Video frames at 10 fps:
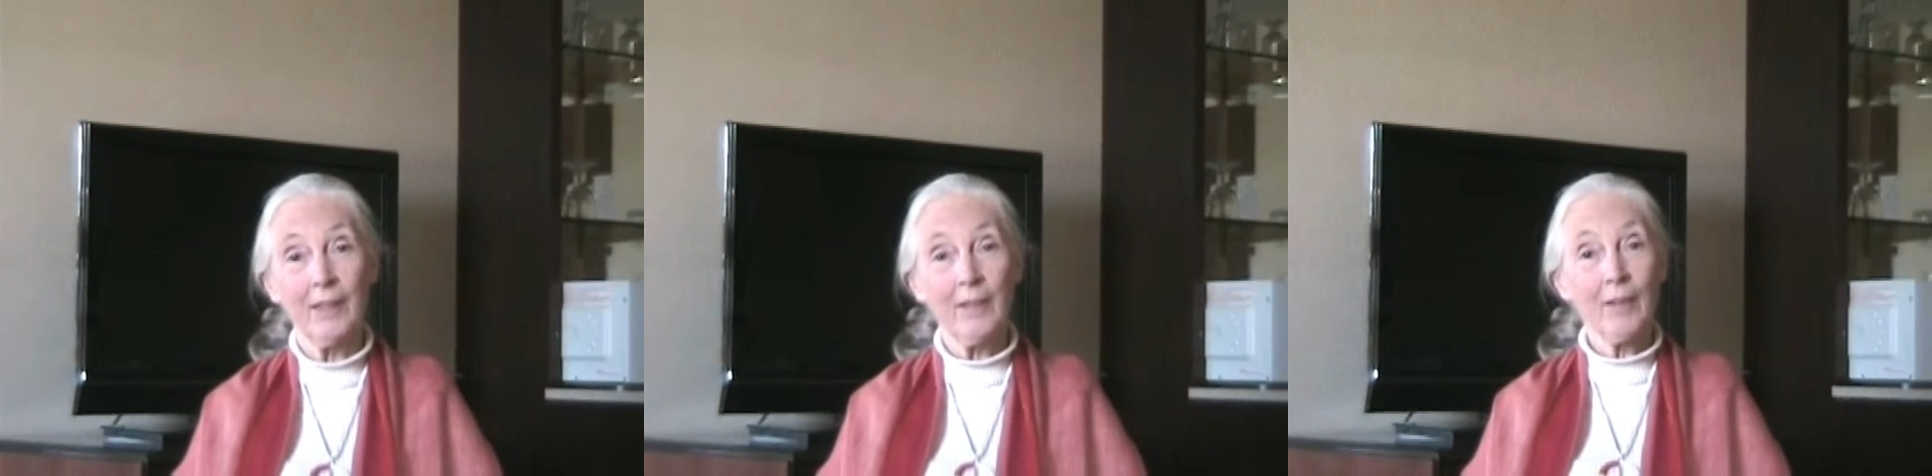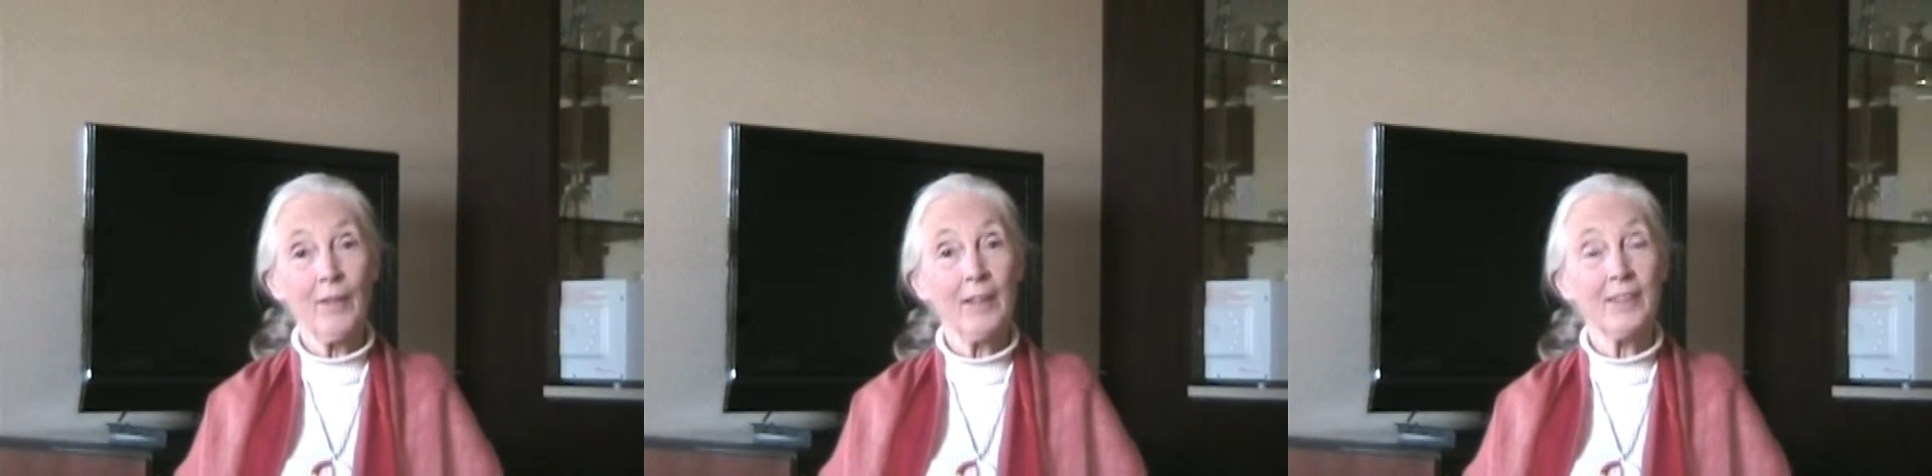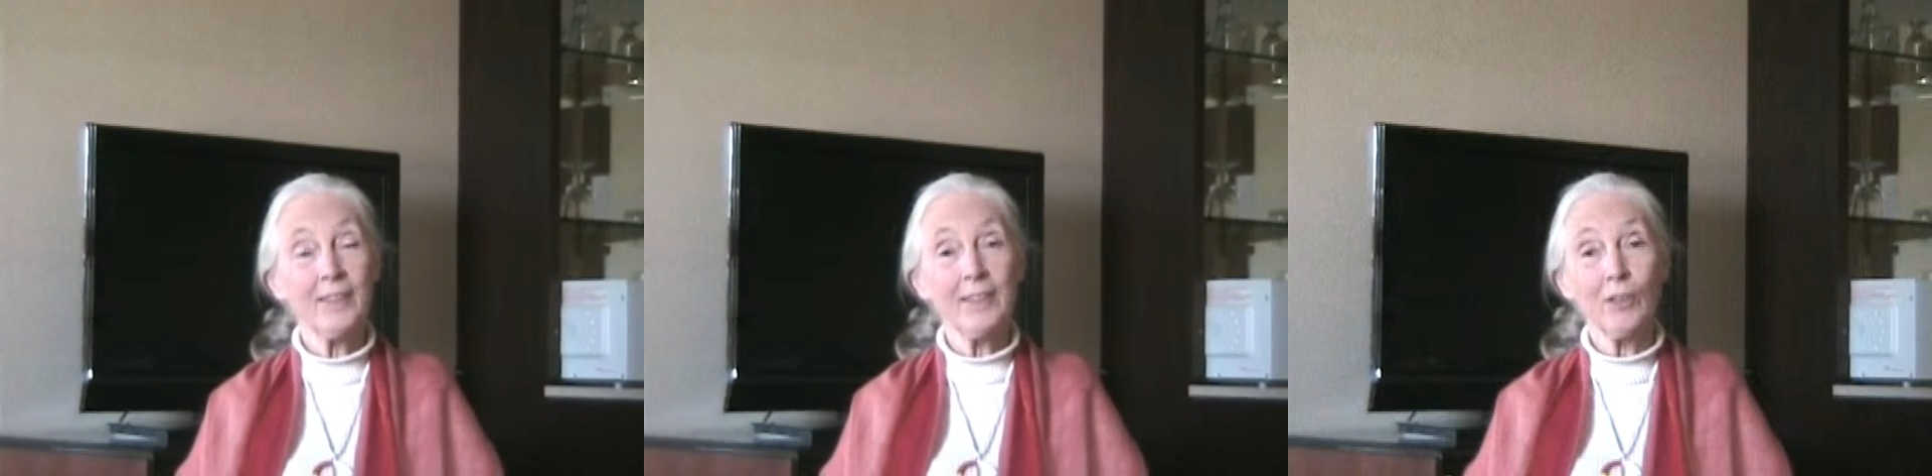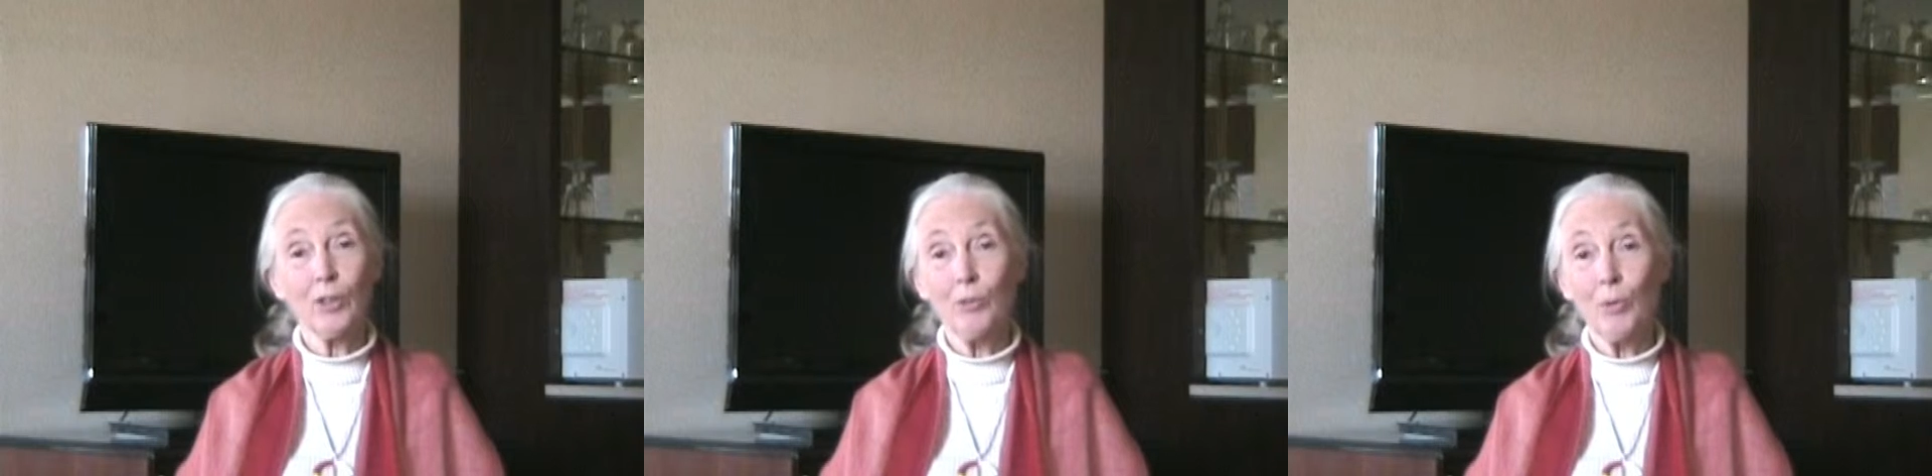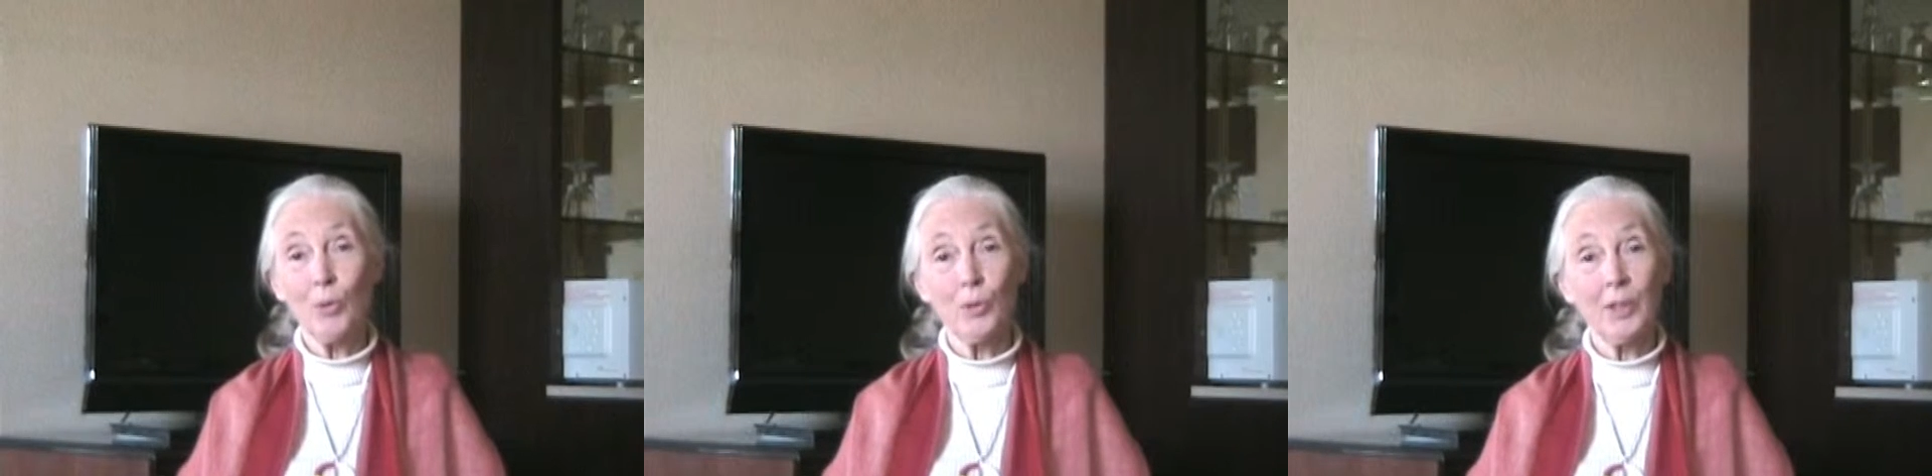They've had such a
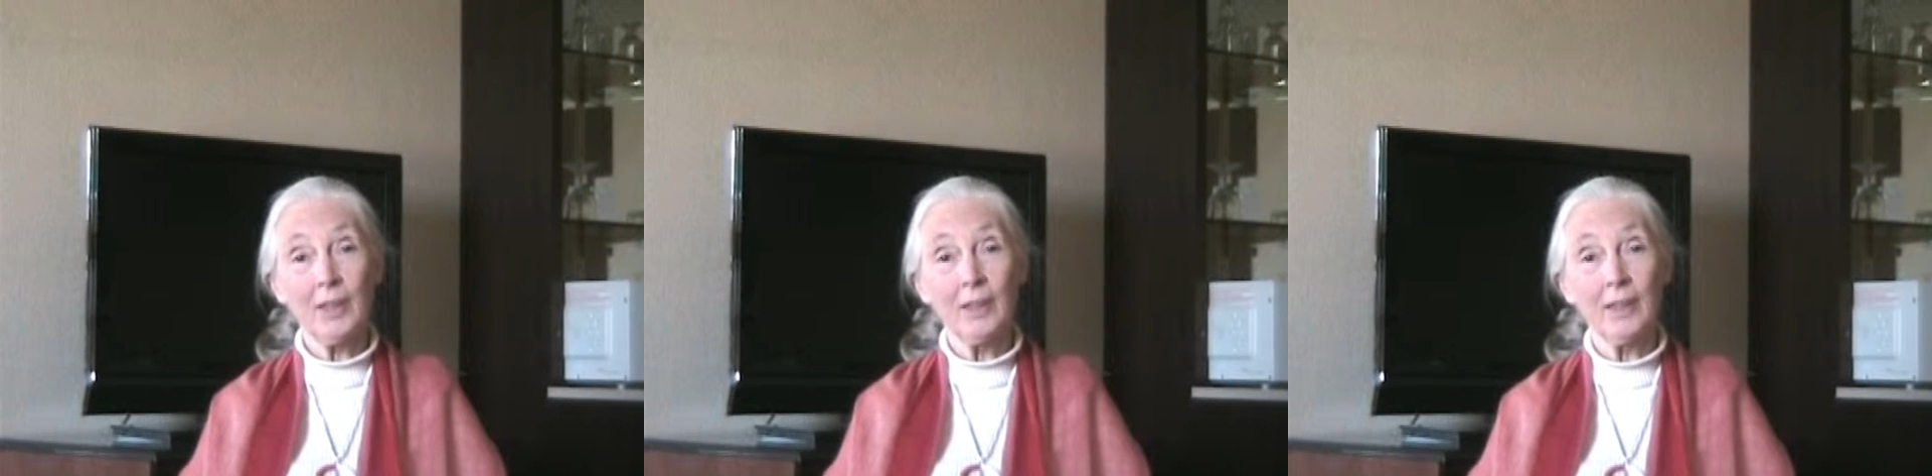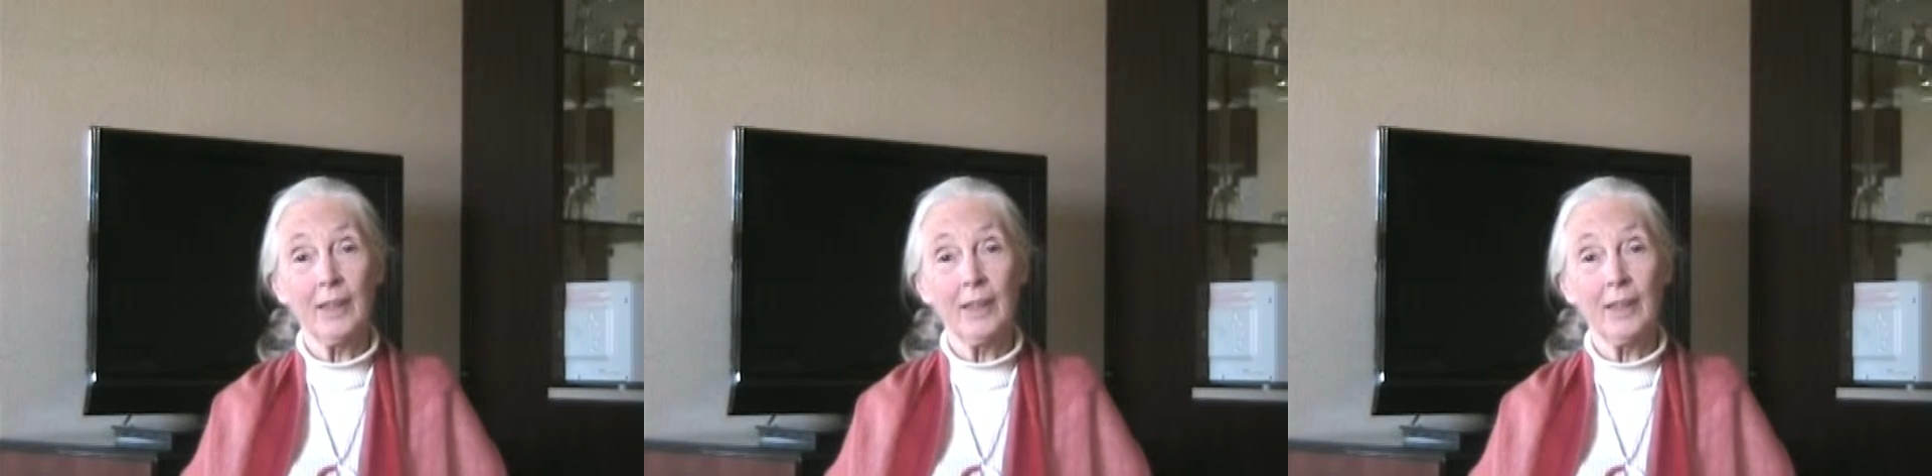raw deal.